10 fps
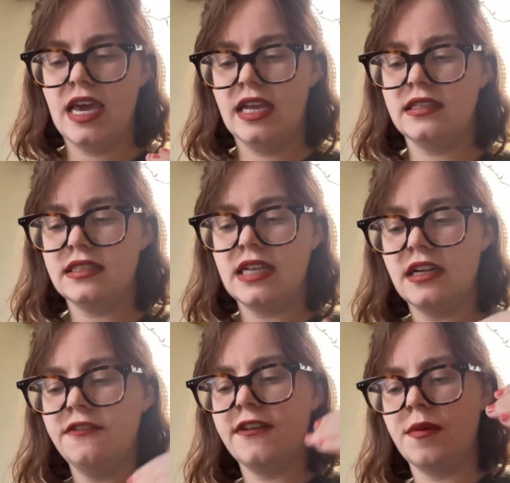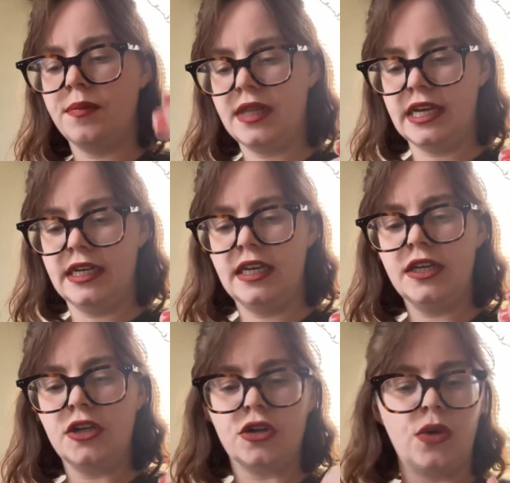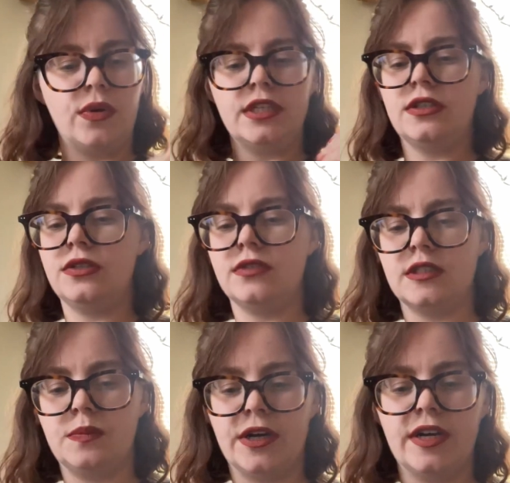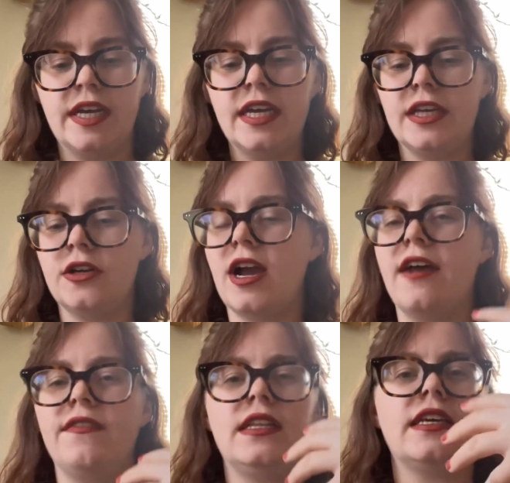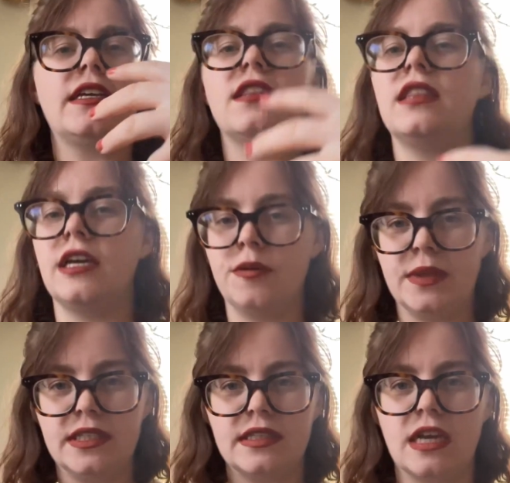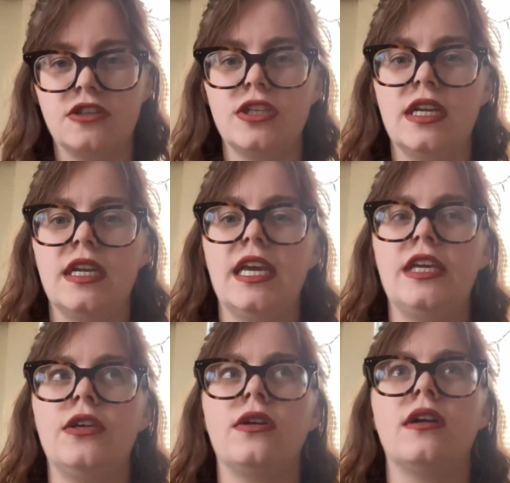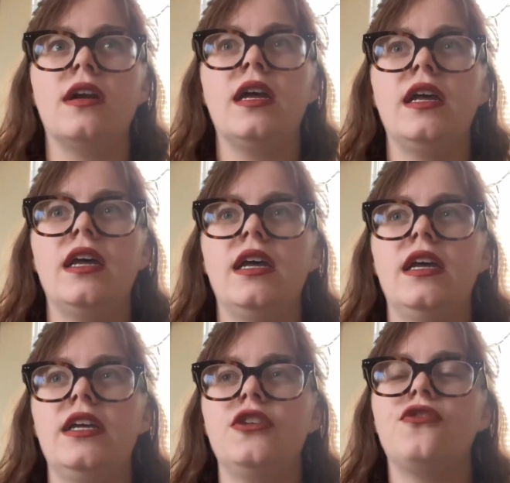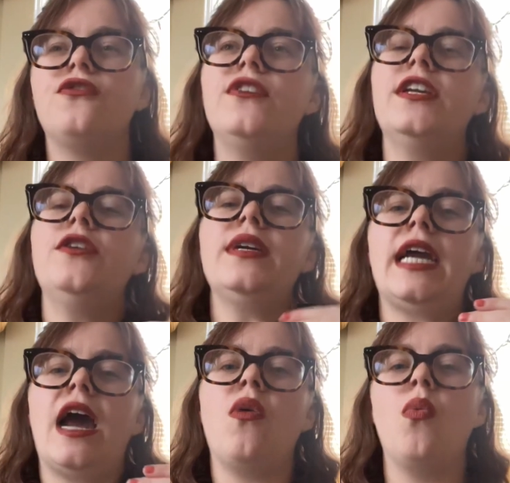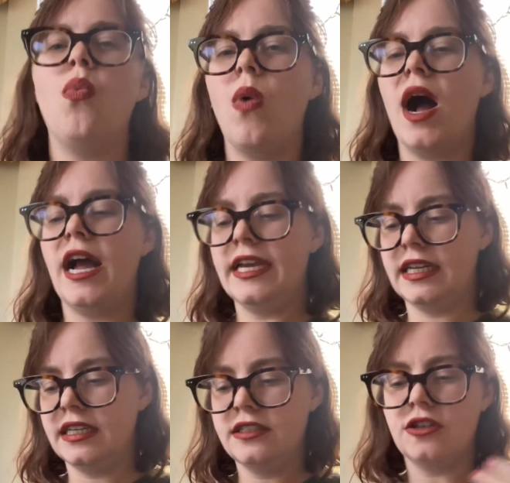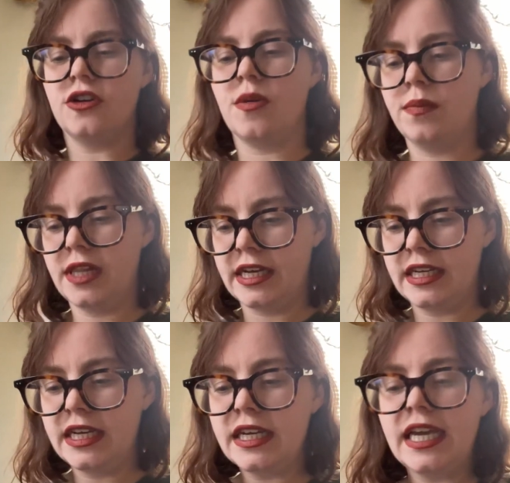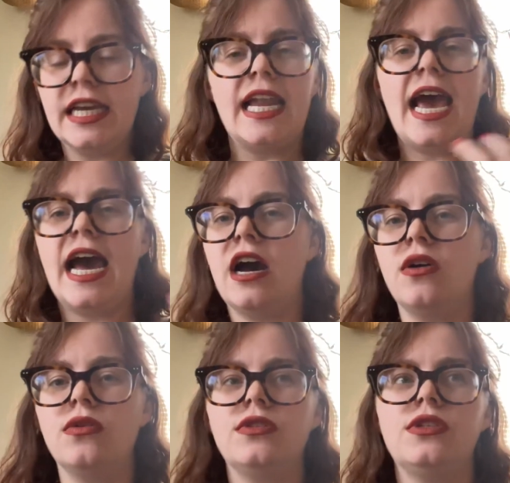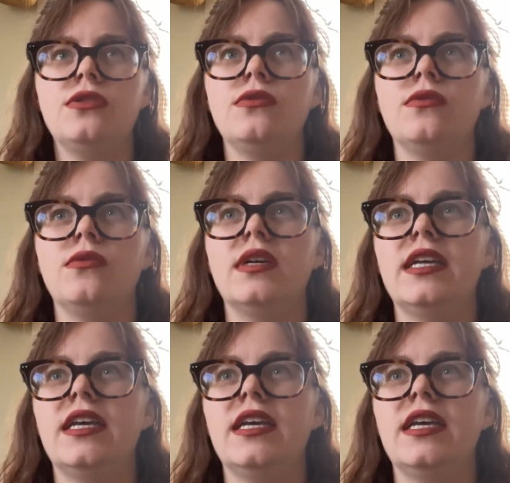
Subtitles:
instead of complaining, you're going to spirit and you're having like a therapy session and you're figuring out why it is you're complaining and how to